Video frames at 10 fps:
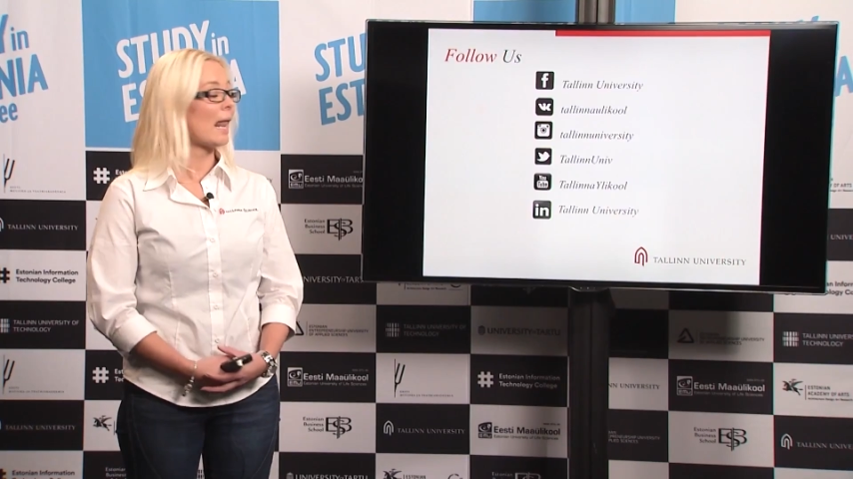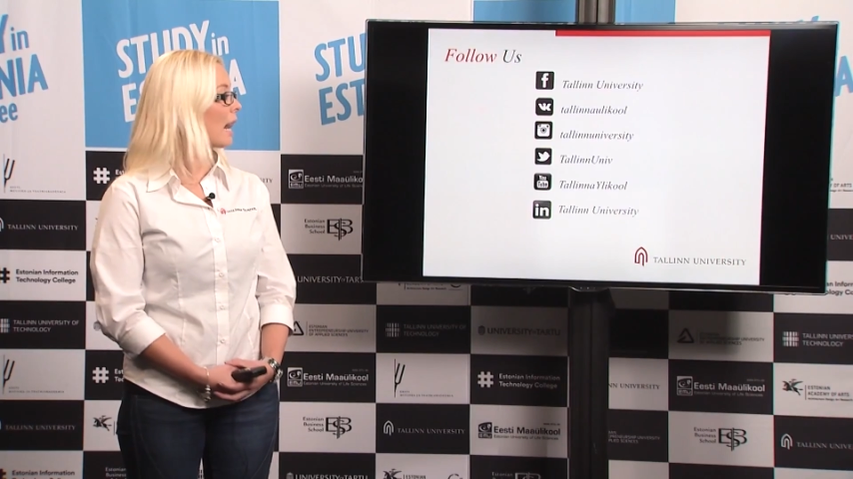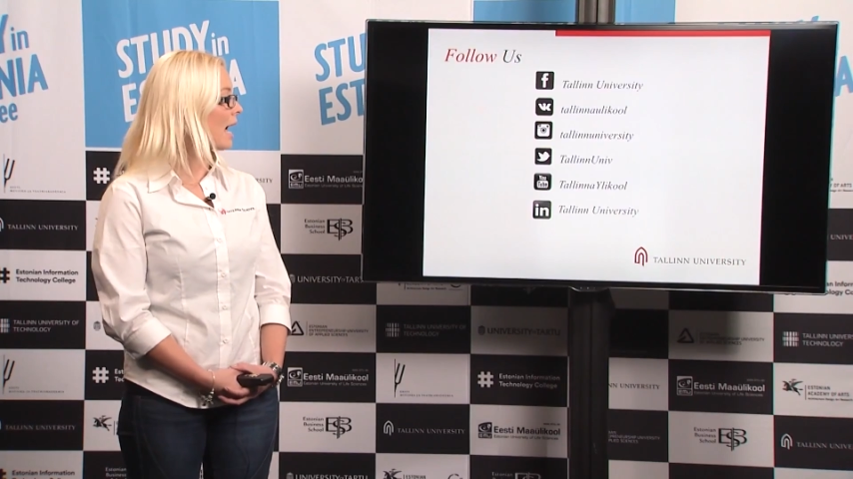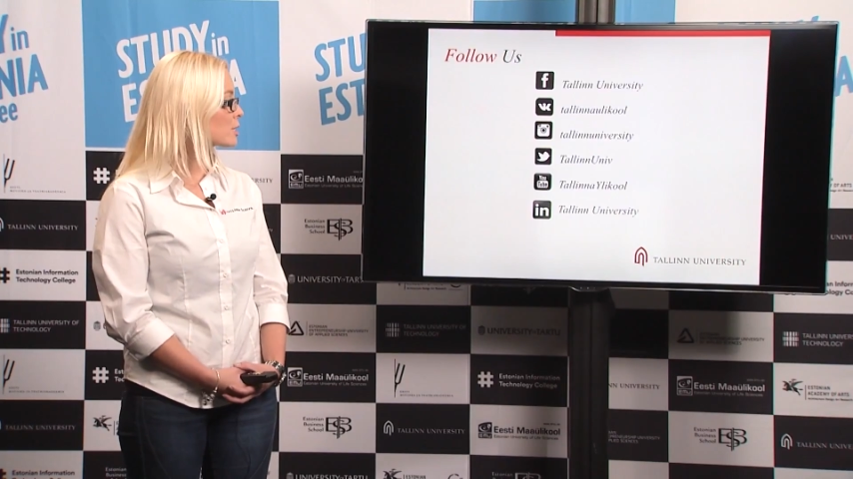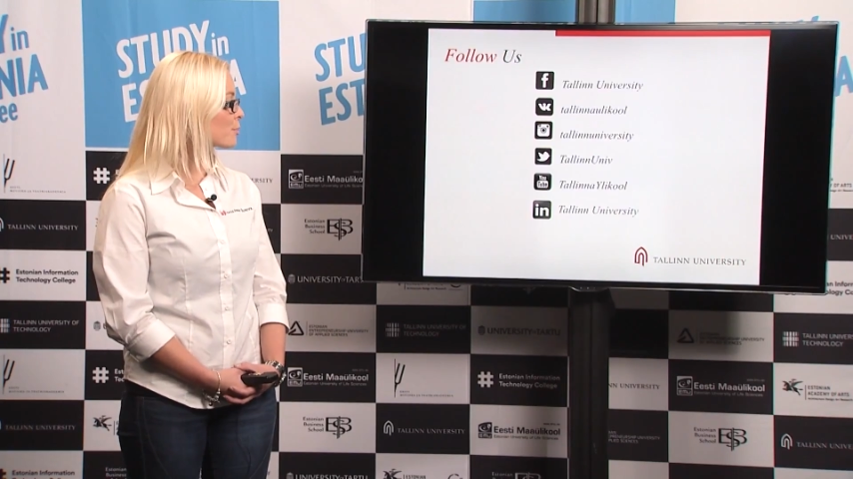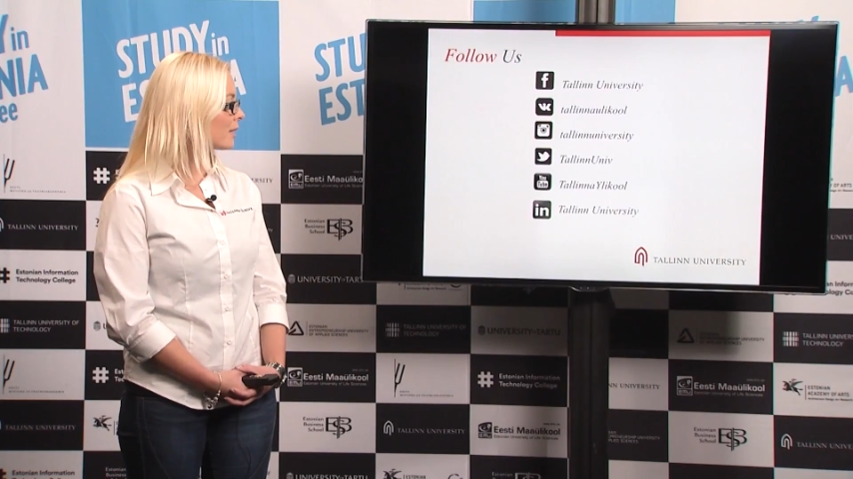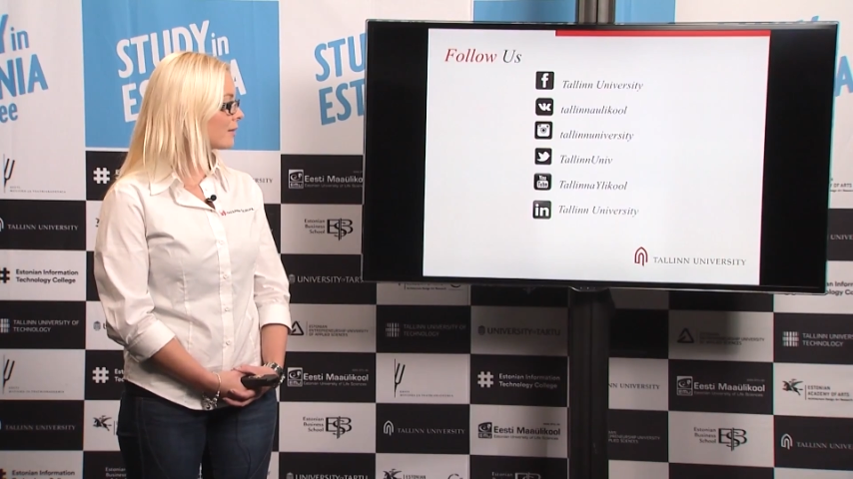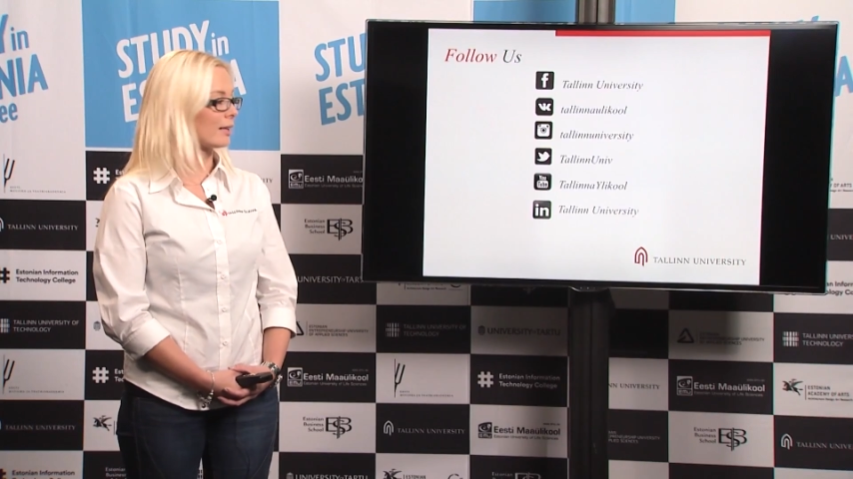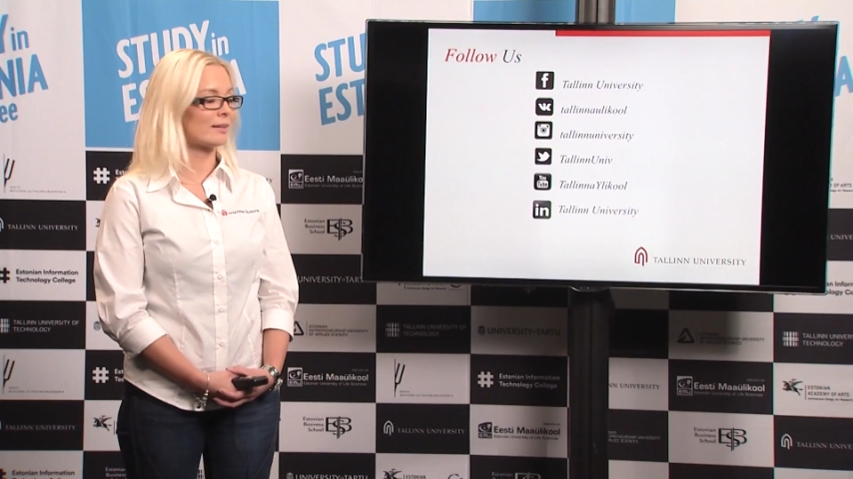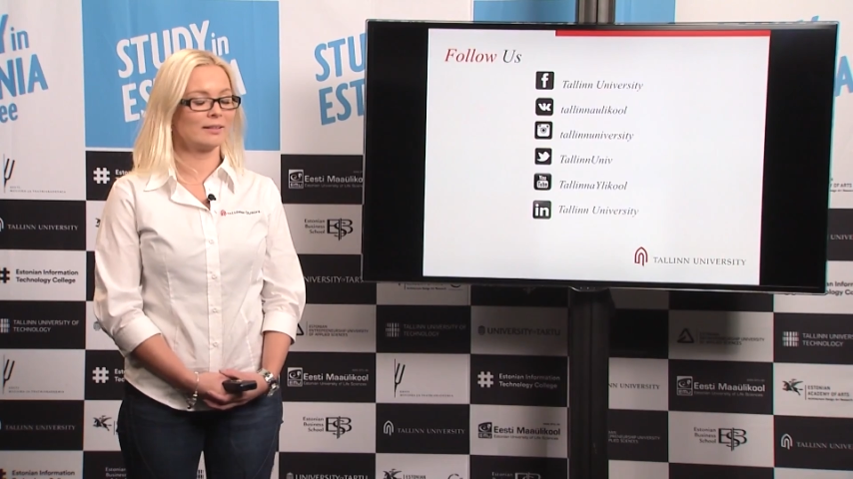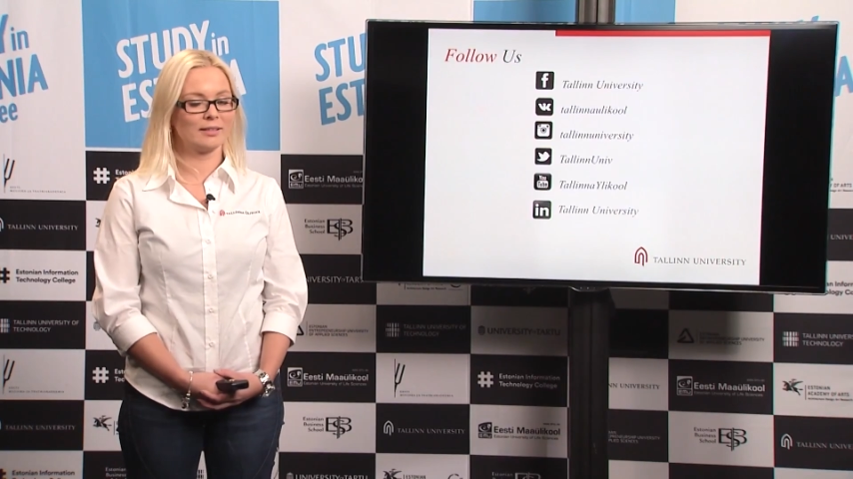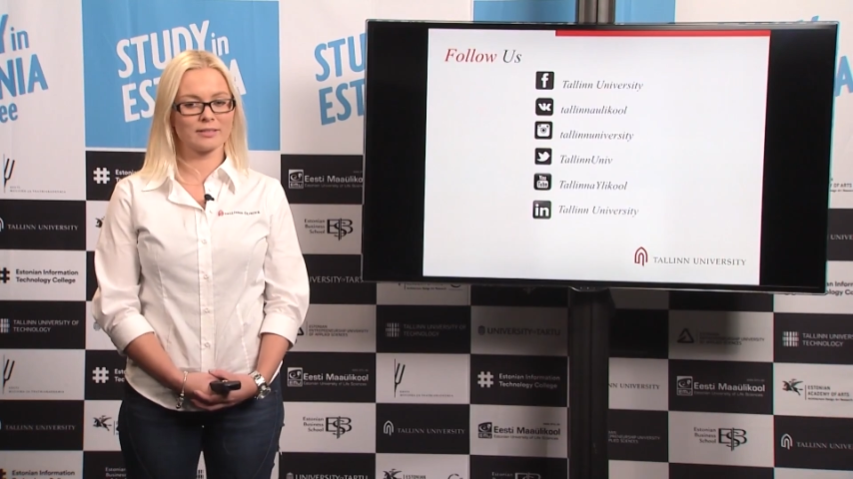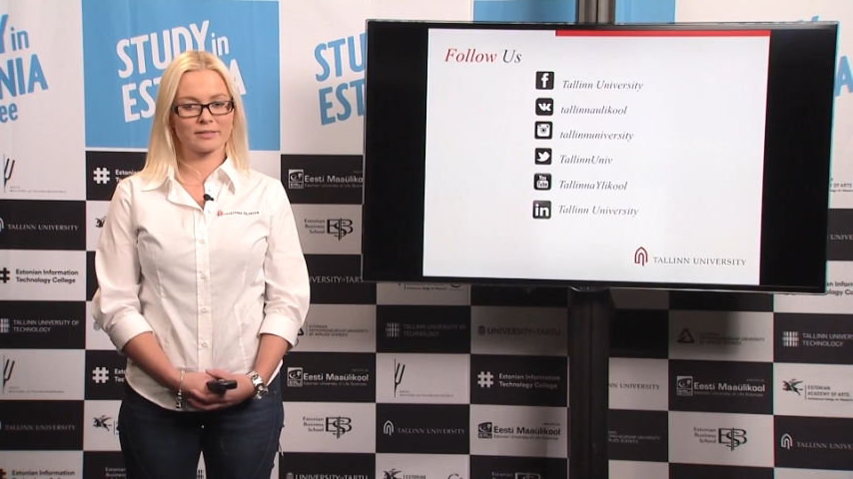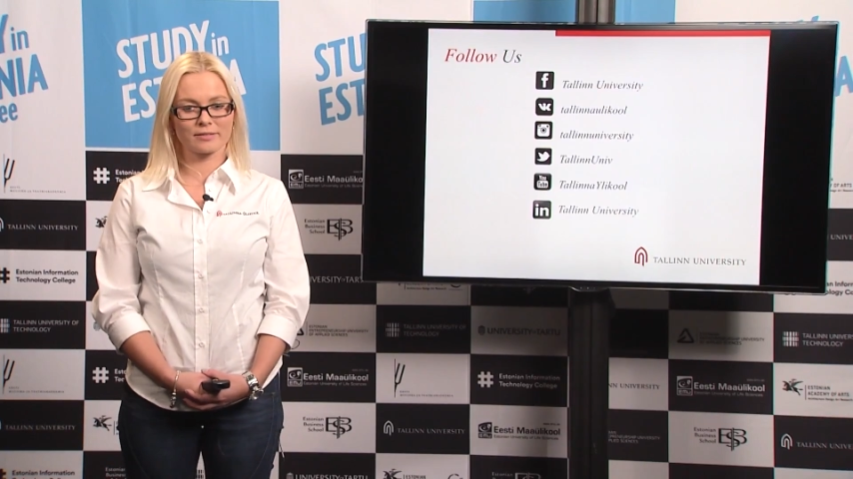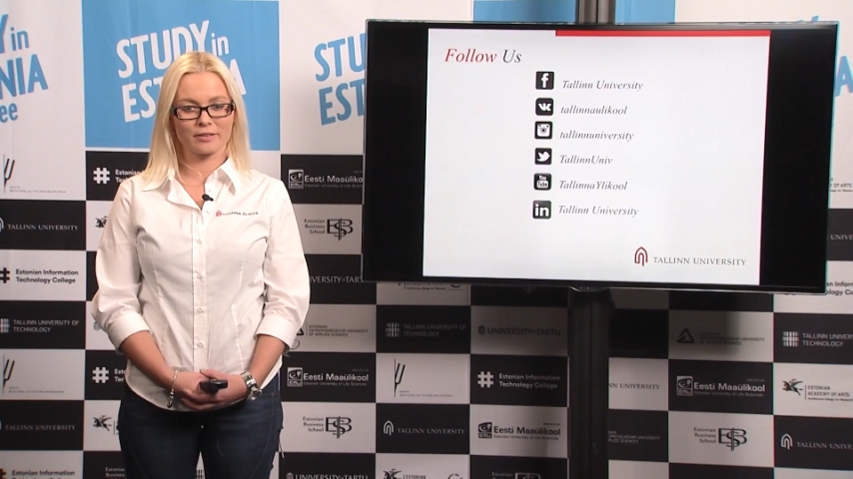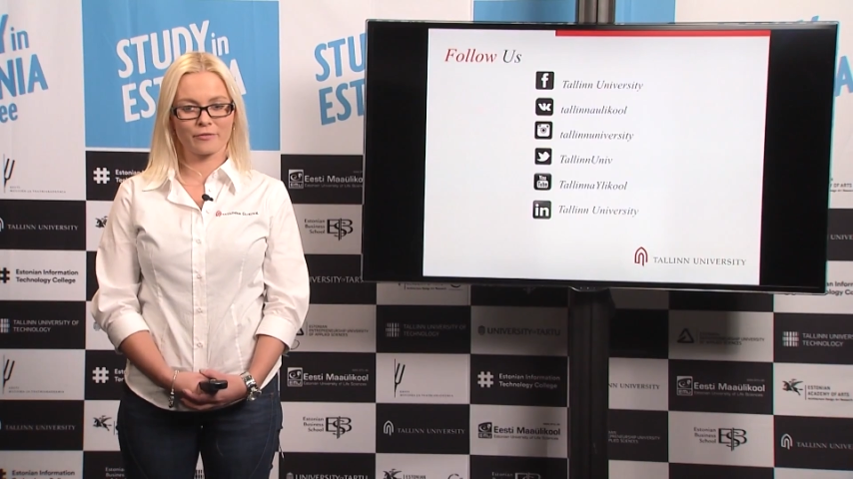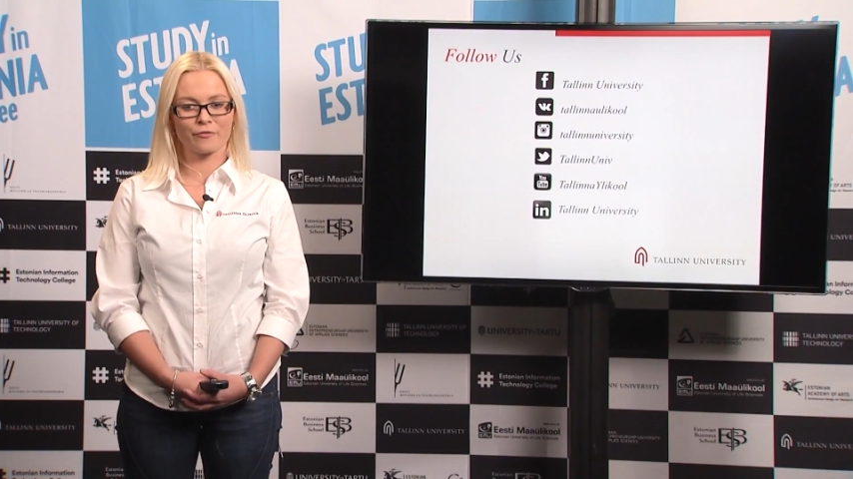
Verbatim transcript: Last but not least,